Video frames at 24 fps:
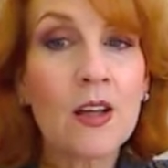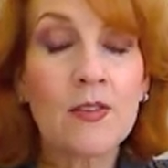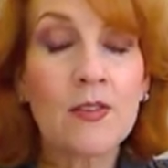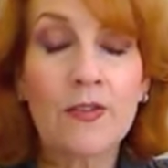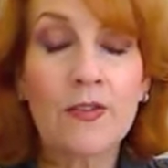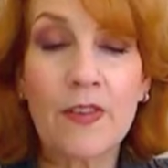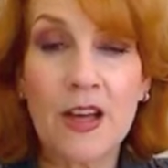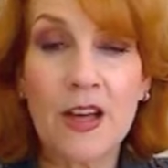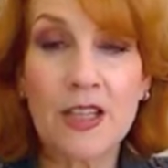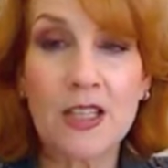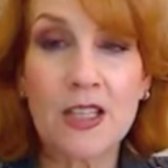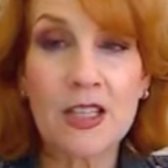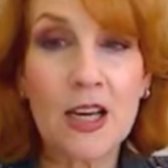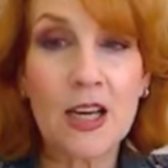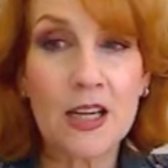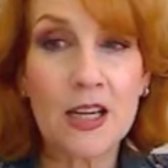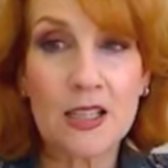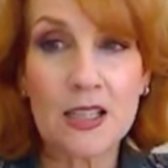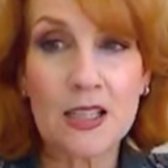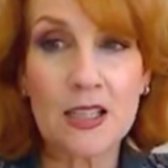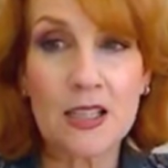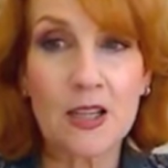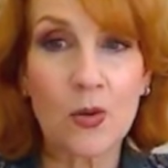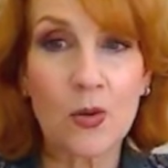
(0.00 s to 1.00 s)

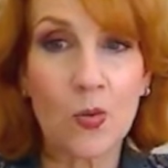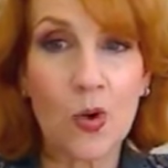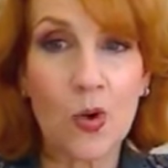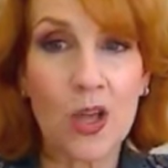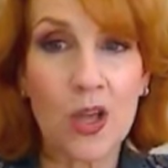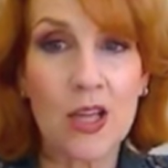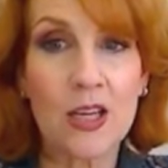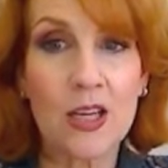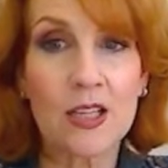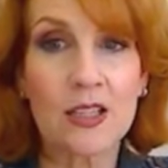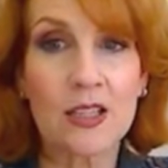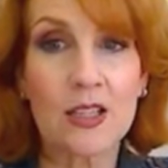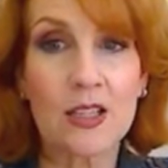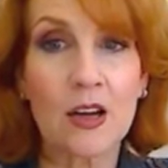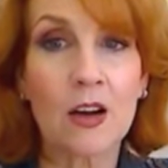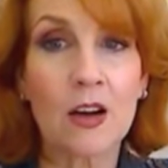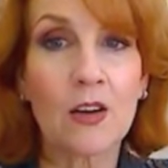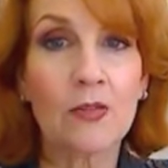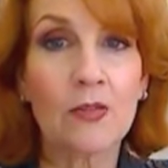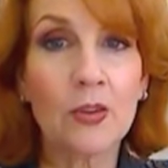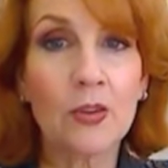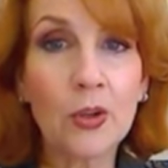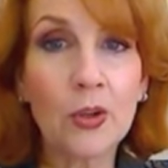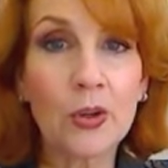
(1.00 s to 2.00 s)
Fantastic ways
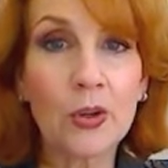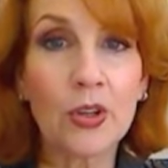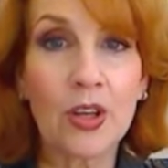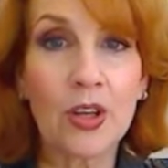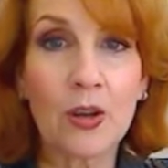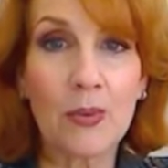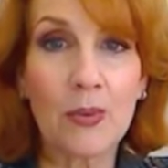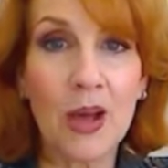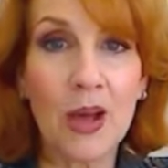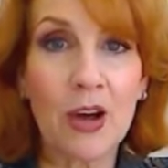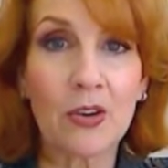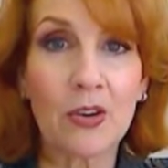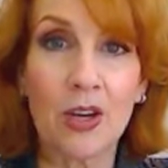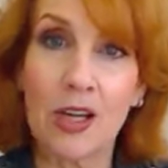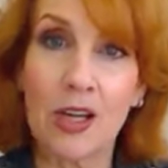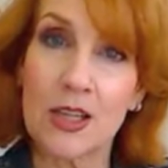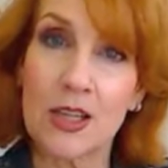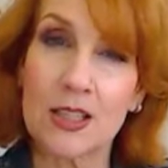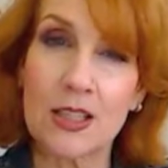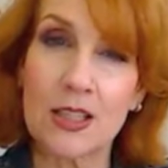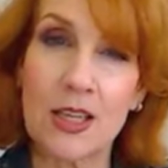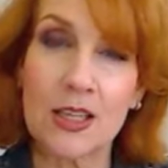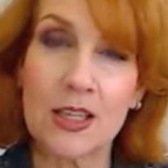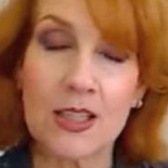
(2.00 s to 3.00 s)
of learning about
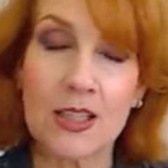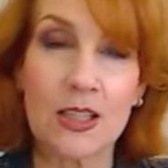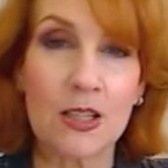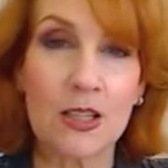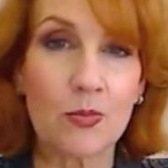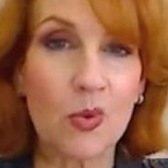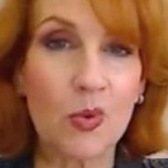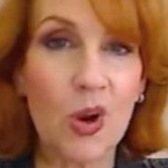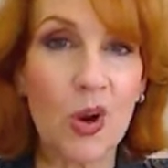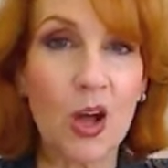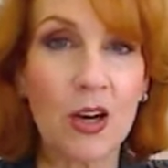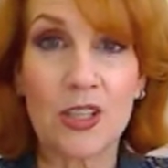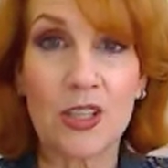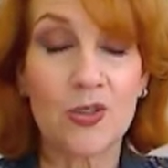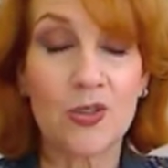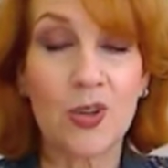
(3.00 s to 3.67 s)
and testing product.